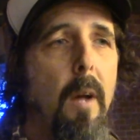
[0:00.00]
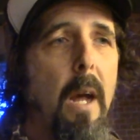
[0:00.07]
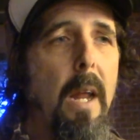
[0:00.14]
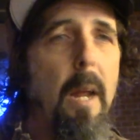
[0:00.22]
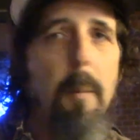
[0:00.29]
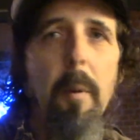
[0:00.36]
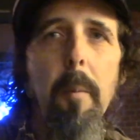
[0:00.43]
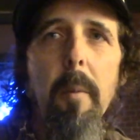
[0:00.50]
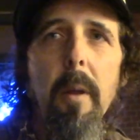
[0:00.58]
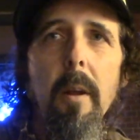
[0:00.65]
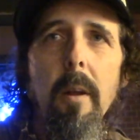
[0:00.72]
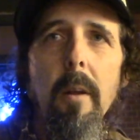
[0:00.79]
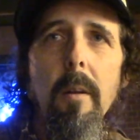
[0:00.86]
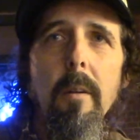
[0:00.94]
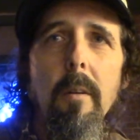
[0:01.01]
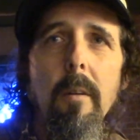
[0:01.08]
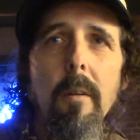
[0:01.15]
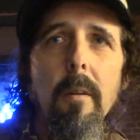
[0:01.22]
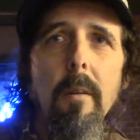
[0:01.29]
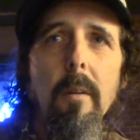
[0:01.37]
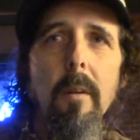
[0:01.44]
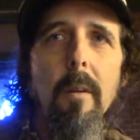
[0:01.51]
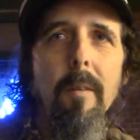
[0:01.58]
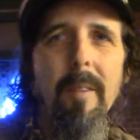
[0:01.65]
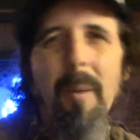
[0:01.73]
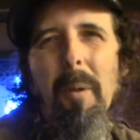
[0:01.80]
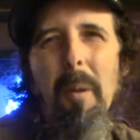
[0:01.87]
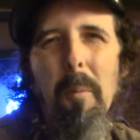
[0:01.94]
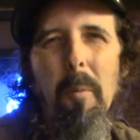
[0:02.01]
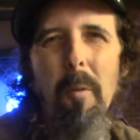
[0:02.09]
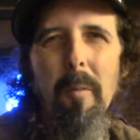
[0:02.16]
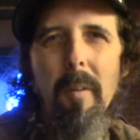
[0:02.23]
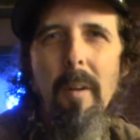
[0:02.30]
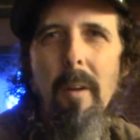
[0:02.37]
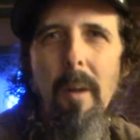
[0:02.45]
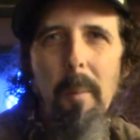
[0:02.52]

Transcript: I Am Comedian. It's not really a movie, though.